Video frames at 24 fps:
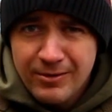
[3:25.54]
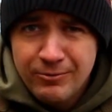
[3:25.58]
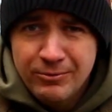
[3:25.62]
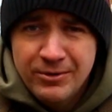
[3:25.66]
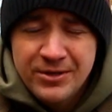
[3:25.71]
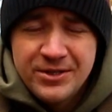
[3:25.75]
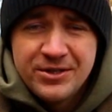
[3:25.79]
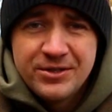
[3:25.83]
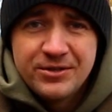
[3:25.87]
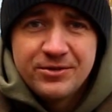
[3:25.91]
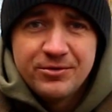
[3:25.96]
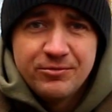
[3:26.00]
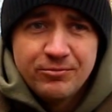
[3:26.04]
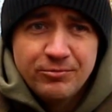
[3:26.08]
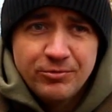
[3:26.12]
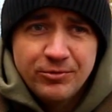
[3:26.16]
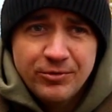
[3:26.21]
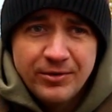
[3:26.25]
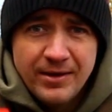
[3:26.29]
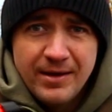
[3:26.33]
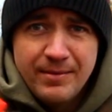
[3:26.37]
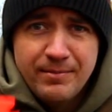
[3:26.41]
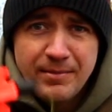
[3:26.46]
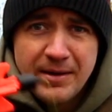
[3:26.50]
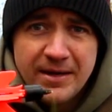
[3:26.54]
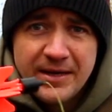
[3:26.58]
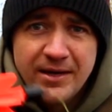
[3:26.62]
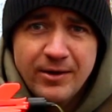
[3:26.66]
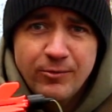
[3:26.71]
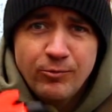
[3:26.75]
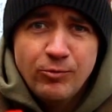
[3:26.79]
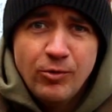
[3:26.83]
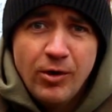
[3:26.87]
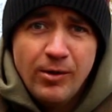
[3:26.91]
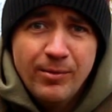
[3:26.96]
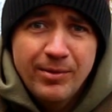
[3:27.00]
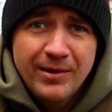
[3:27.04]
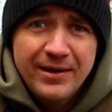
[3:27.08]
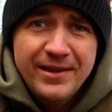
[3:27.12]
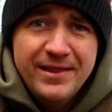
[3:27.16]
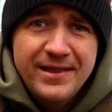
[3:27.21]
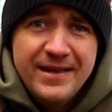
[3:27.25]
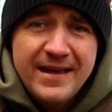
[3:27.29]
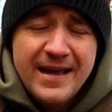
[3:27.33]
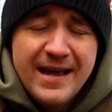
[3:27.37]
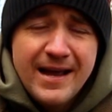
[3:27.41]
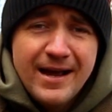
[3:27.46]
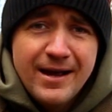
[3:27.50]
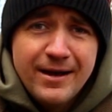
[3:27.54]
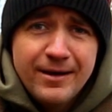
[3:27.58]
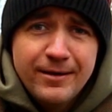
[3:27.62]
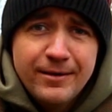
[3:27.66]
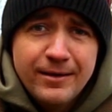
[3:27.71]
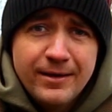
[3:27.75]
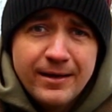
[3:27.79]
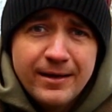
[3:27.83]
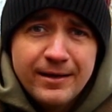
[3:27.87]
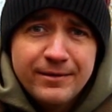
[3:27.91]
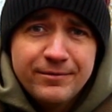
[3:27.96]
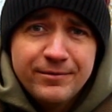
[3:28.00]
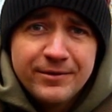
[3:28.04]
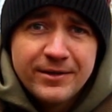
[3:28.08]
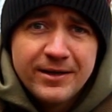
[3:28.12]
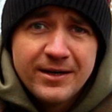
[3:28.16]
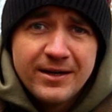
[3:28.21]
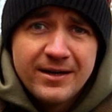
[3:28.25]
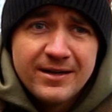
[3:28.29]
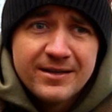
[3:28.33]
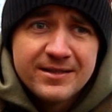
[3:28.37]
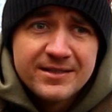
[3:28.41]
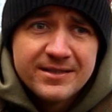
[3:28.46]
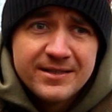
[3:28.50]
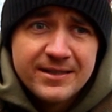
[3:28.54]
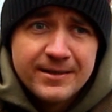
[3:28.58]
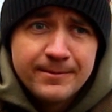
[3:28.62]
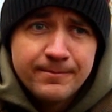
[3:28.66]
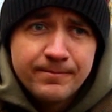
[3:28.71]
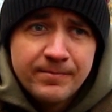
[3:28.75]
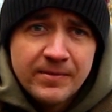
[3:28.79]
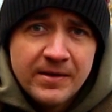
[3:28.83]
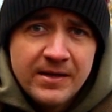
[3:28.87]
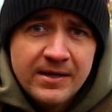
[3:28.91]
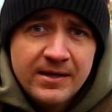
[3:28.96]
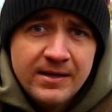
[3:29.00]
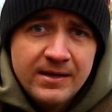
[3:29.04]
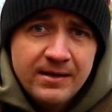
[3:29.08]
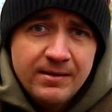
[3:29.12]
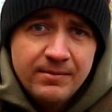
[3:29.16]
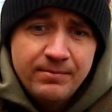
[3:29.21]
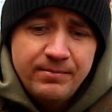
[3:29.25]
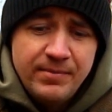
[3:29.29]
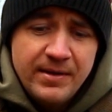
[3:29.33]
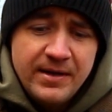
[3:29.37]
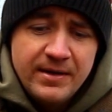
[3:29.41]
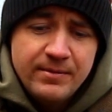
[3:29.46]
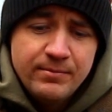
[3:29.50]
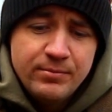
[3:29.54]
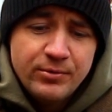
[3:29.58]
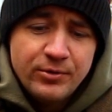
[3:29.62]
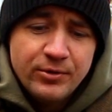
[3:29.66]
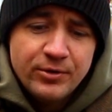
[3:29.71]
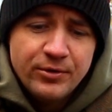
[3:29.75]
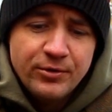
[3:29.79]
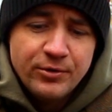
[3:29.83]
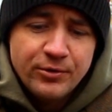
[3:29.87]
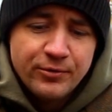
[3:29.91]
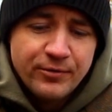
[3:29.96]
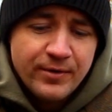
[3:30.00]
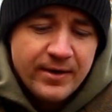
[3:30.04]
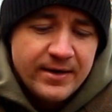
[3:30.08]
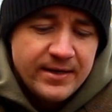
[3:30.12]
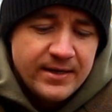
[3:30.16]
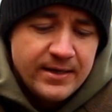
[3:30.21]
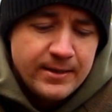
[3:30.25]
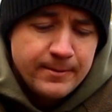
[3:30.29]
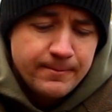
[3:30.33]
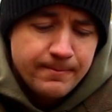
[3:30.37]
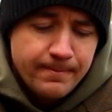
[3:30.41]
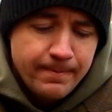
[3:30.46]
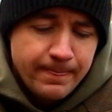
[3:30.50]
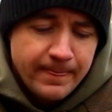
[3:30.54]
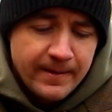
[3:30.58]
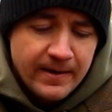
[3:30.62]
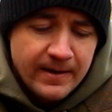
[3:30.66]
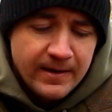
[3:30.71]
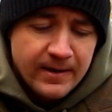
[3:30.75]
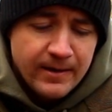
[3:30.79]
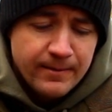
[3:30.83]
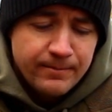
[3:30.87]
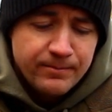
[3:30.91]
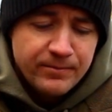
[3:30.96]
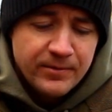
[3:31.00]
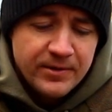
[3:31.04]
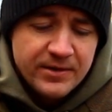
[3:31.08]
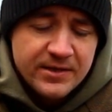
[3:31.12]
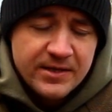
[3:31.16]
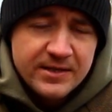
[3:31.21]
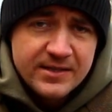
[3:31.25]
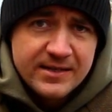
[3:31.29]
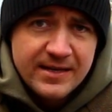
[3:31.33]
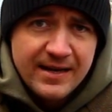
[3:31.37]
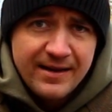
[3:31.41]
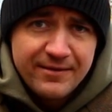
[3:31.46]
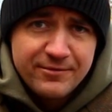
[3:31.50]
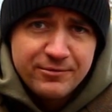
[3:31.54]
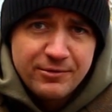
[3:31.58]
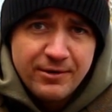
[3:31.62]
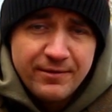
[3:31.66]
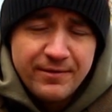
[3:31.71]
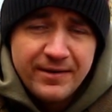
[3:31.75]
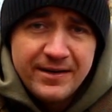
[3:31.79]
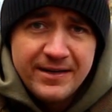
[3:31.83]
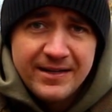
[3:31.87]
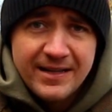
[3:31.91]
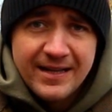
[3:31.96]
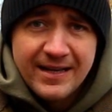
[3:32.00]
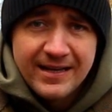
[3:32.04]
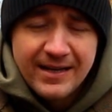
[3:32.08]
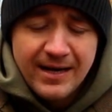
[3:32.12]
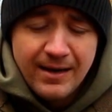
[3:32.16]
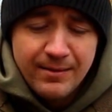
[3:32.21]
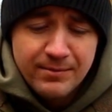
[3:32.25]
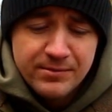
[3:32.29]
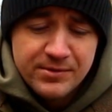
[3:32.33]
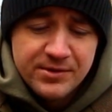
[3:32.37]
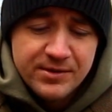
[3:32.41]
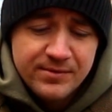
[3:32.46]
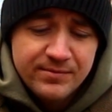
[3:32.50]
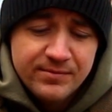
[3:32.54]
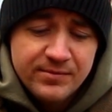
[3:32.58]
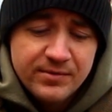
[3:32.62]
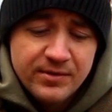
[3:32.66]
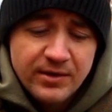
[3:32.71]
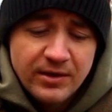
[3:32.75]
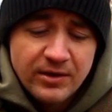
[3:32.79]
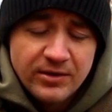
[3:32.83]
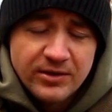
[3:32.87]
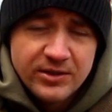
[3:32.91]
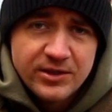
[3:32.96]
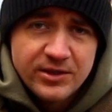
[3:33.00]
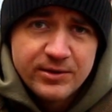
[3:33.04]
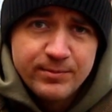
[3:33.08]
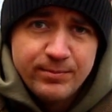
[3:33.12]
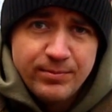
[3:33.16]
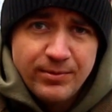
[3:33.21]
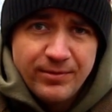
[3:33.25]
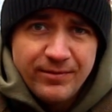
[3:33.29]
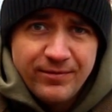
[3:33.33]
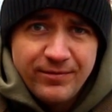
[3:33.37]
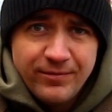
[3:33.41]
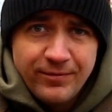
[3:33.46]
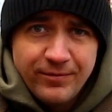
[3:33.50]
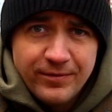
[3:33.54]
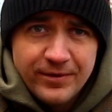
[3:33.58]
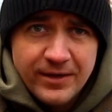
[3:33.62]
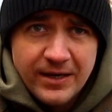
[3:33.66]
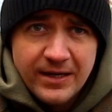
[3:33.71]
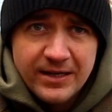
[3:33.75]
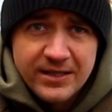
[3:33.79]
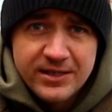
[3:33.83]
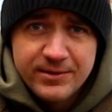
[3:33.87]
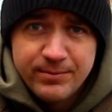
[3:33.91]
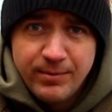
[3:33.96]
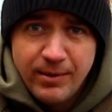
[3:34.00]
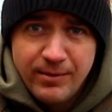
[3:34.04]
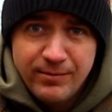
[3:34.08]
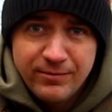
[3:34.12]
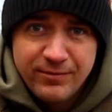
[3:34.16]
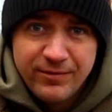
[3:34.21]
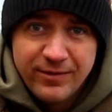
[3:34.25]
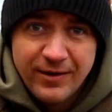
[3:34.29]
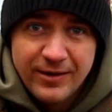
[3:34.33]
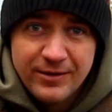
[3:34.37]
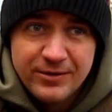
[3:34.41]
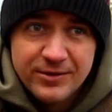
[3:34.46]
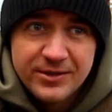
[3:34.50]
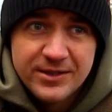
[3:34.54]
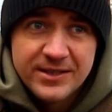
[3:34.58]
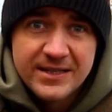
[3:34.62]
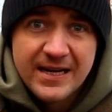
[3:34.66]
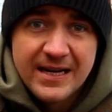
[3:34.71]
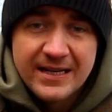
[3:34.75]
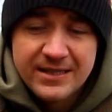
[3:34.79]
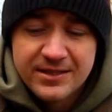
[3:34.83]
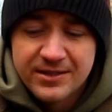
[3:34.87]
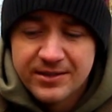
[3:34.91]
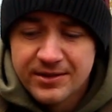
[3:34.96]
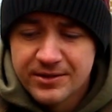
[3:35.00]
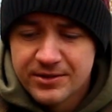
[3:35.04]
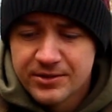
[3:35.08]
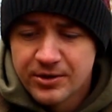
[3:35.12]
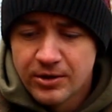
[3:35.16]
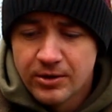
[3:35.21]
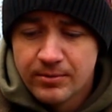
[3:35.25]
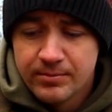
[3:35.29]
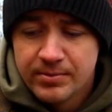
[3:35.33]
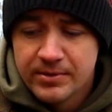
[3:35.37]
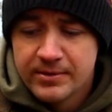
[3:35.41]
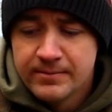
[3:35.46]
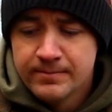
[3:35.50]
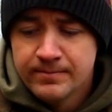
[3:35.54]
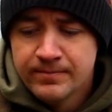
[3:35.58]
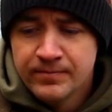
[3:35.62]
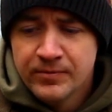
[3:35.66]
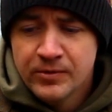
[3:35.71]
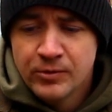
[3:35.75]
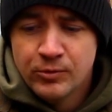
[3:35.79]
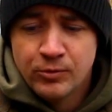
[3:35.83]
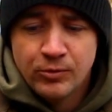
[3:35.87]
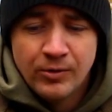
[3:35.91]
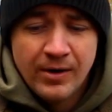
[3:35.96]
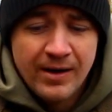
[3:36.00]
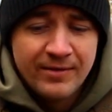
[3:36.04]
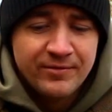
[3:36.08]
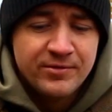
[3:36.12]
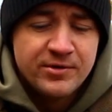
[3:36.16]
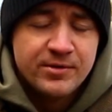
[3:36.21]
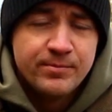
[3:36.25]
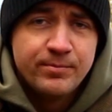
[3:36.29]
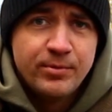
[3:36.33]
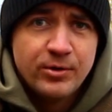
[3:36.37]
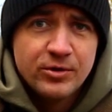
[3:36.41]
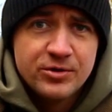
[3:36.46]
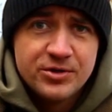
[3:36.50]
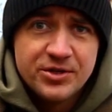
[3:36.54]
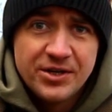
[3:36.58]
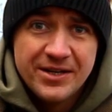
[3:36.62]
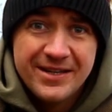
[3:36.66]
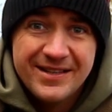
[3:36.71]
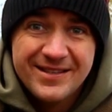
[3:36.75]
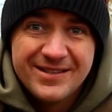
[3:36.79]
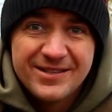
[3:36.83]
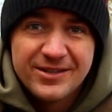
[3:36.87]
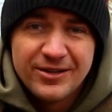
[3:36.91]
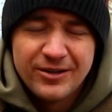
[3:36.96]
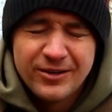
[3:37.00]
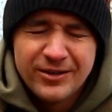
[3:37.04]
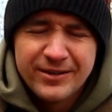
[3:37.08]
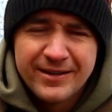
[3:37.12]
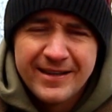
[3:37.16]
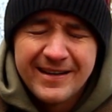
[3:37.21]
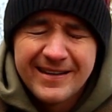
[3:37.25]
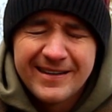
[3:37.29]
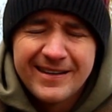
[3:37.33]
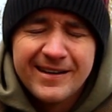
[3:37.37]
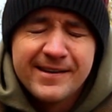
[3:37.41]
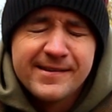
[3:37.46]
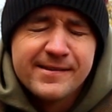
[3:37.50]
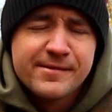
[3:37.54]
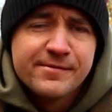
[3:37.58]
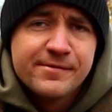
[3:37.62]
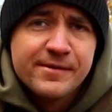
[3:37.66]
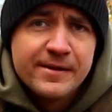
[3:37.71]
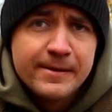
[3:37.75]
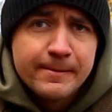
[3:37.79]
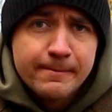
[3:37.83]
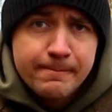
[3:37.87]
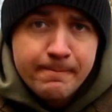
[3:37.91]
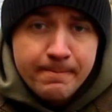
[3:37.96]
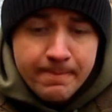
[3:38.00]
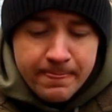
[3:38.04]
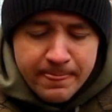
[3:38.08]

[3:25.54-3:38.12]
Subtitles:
which will then make it wobble in the air for casting. Being buoyant already, it doesn't have to have any of that cumbersome like Spomb floats attached to the top, or having to bodge it inside, that kind of thing.